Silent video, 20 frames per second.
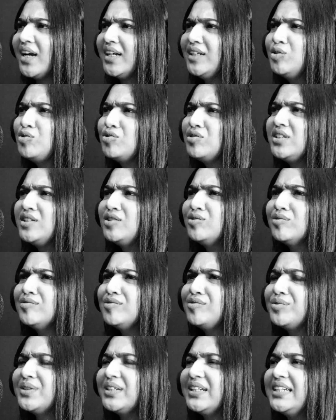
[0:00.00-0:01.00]
I usually
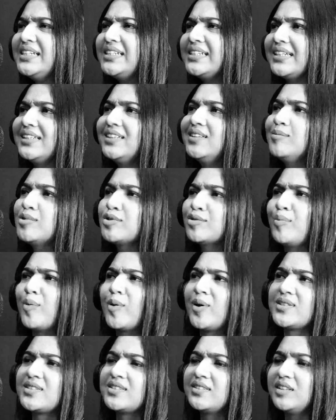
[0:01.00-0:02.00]
don't really take them so
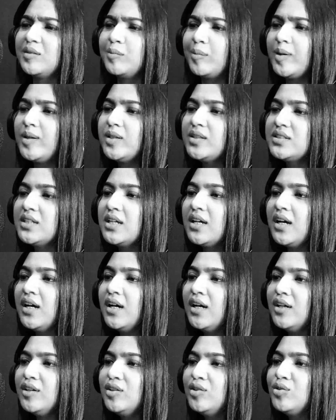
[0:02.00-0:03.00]
personally because,
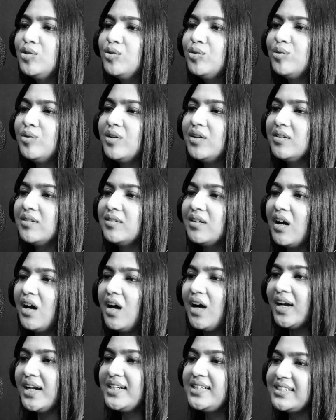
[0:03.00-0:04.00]
you know,
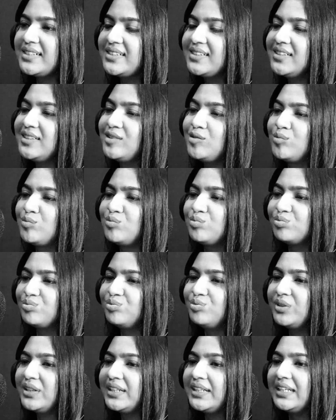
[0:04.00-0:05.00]
art isn't
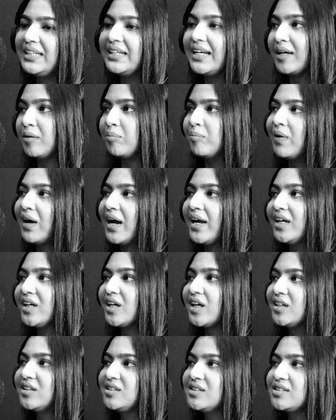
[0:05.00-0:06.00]
really like my
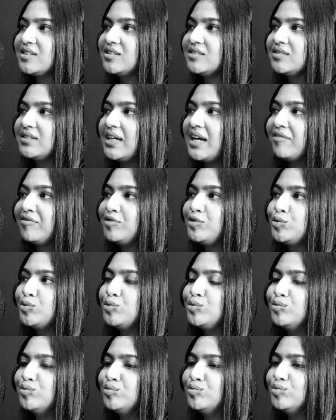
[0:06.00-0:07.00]
art doesn't have
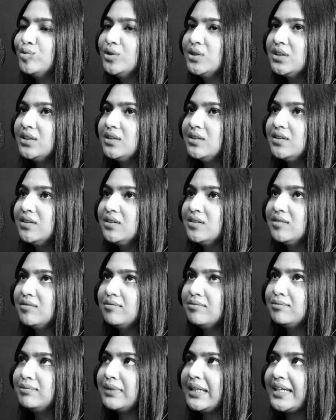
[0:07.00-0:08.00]
to
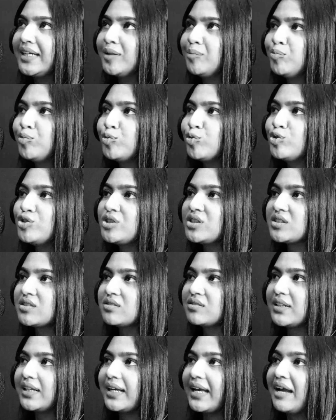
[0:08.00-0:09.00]
like
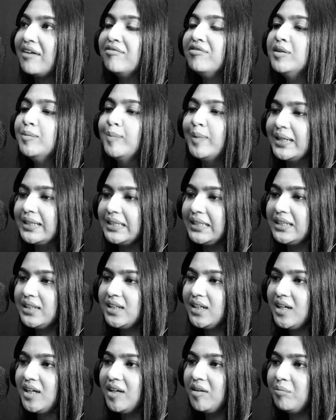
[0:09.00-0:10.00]
approach like
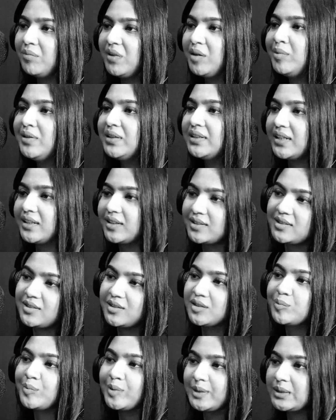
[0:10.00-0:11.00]
everybody. Maybe like a
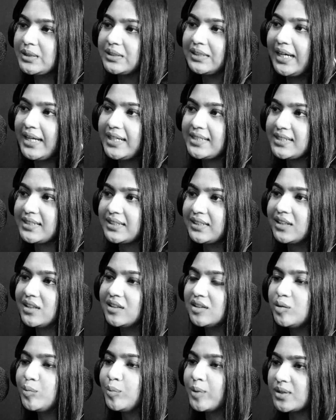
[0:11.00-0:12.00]
certain person likes it,
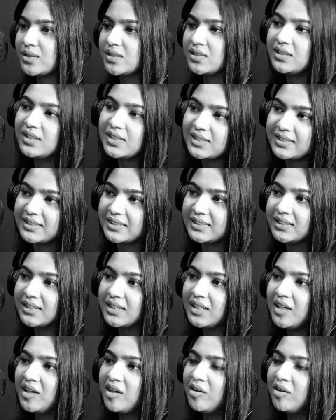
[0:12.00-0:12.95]
another person doesn't.